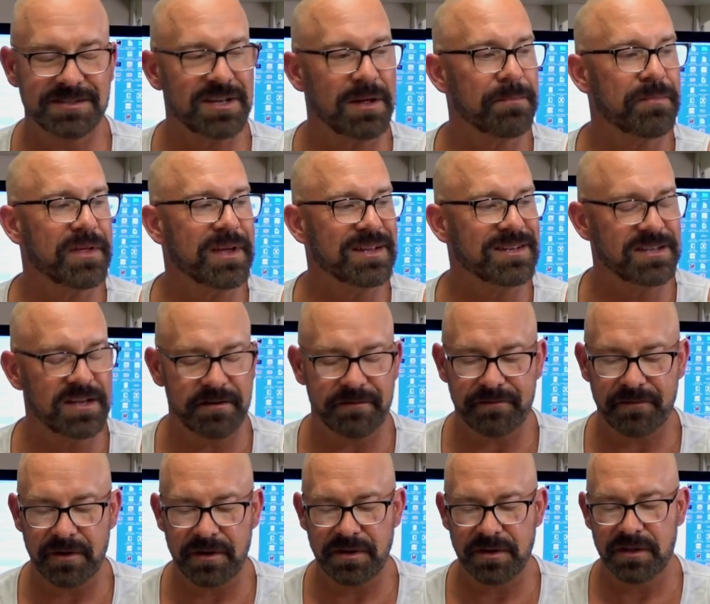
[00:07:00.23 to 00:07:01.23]
something
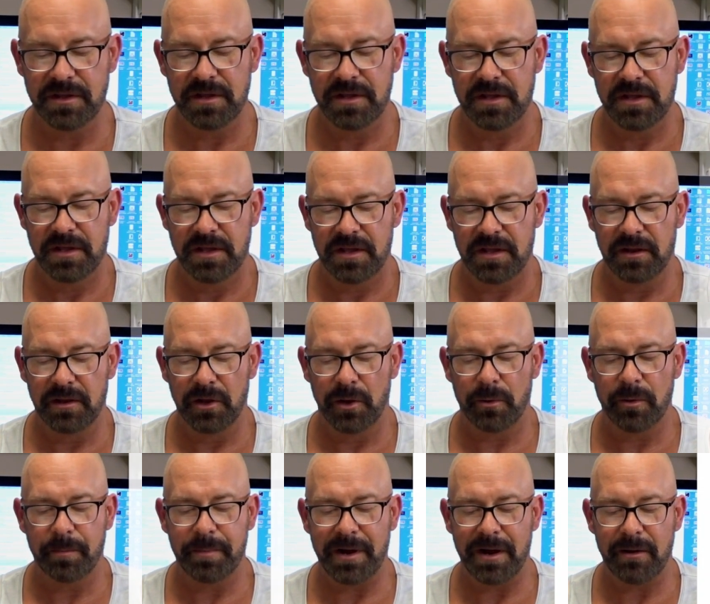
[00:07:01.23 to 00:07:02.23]
different, a
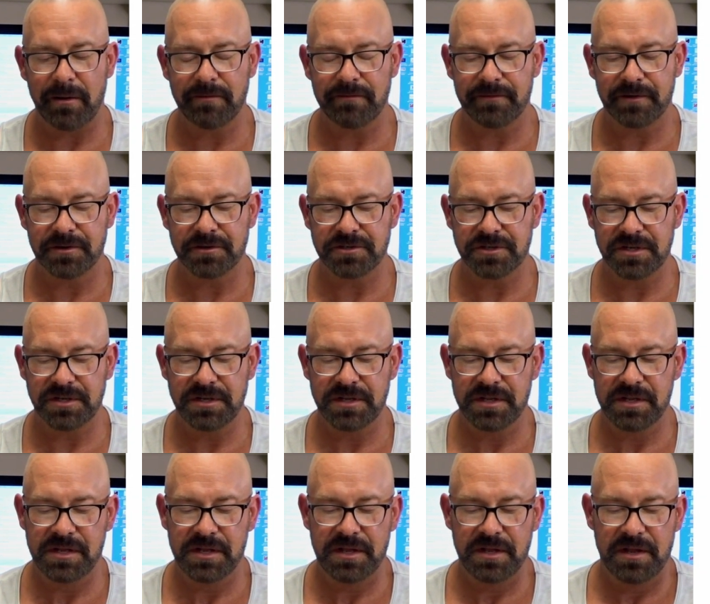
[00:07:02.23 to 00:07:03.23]
lower powered version
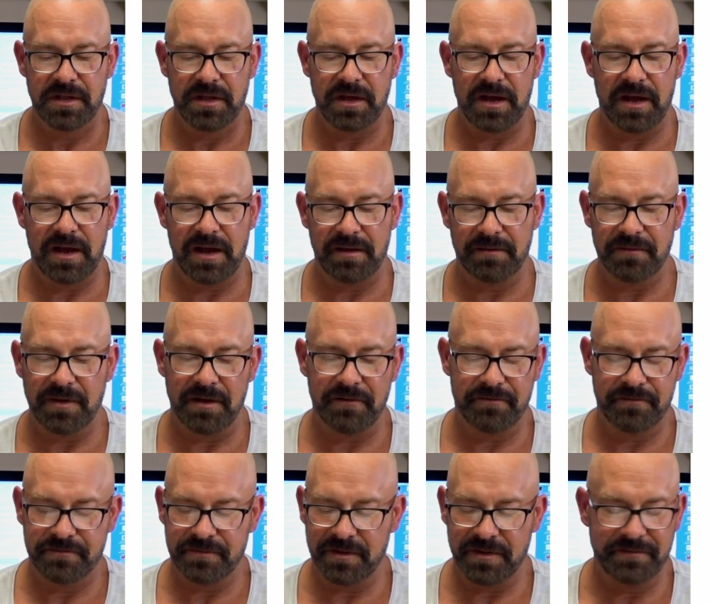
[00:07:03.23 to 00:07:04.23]

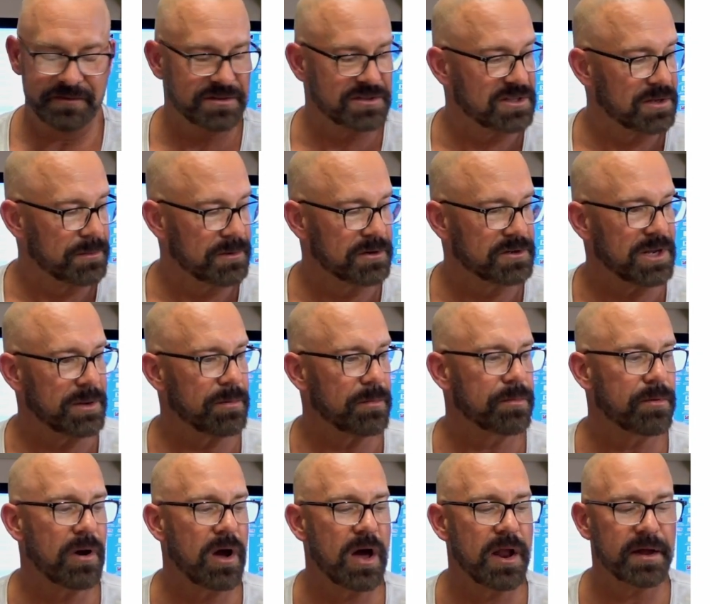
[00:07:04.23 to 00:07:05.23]
of a similar type of
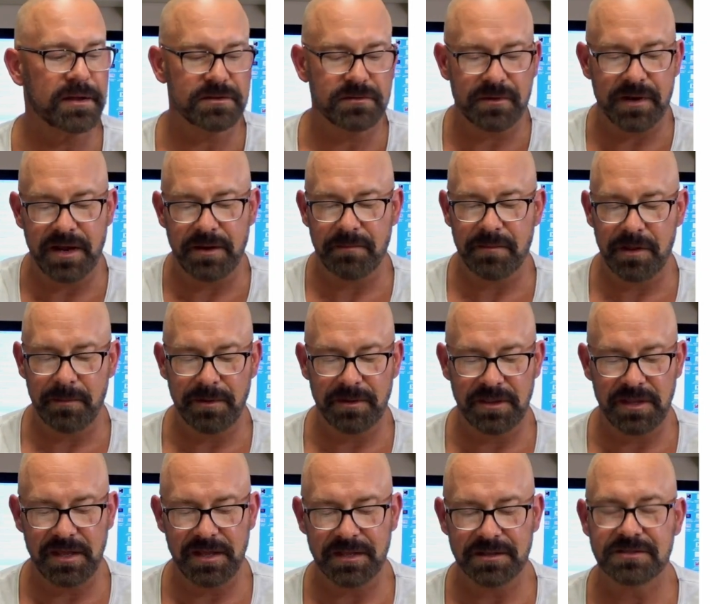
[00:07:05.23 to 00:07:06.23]
product, right? Maybe
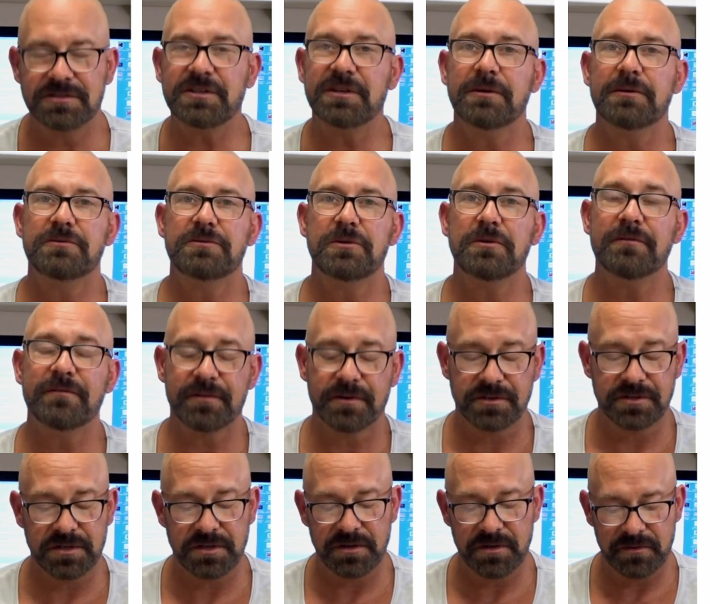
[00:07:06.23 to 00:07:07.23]
the CO2
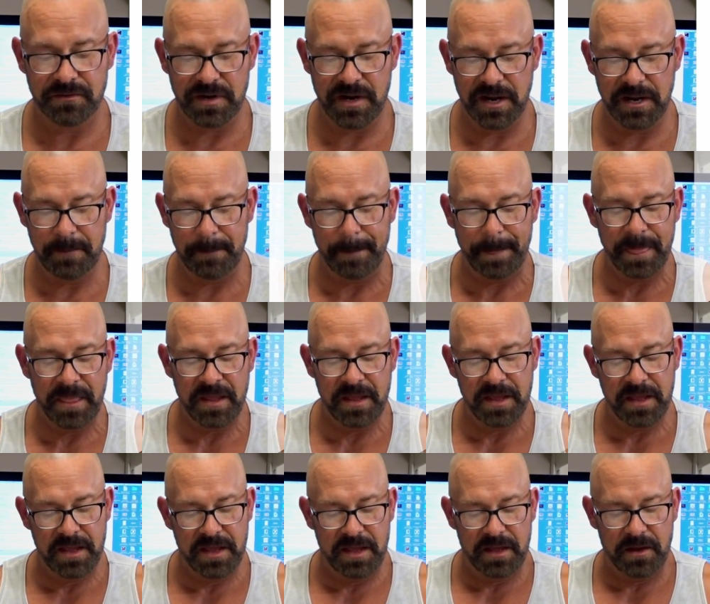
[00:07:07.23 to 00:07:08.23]
version, right?
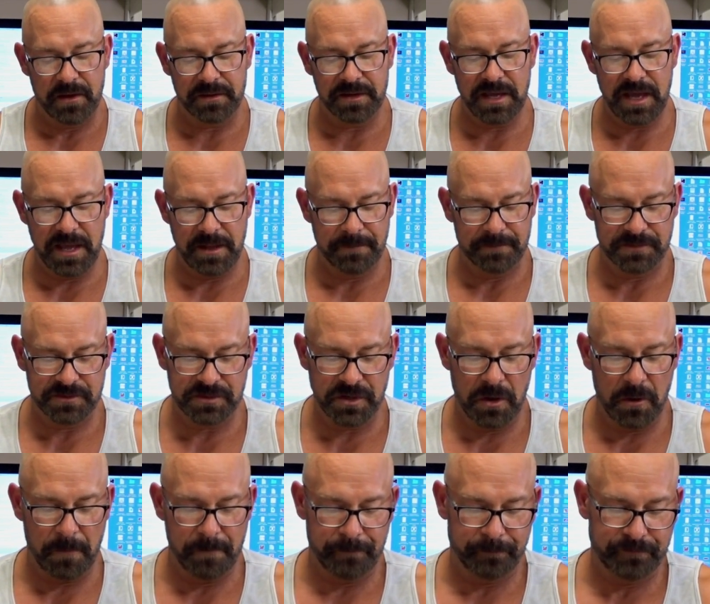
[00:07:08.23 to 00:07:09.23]
Okay,
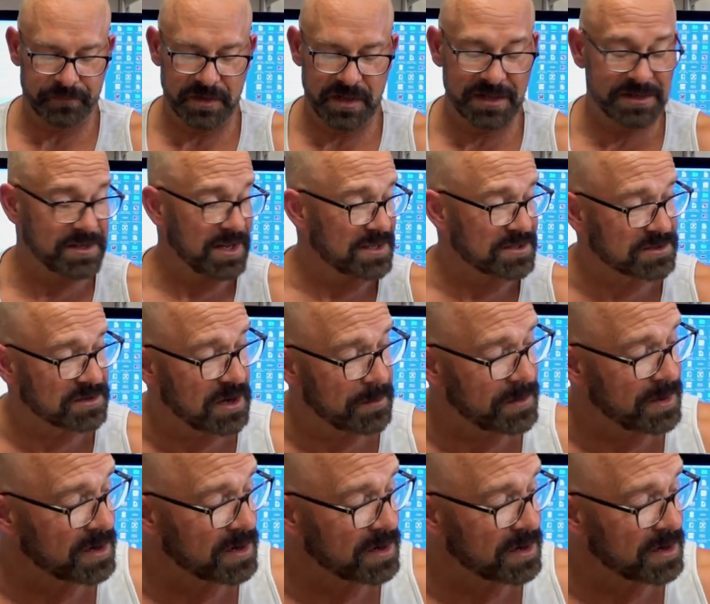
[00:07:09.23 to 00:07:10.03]
so it does come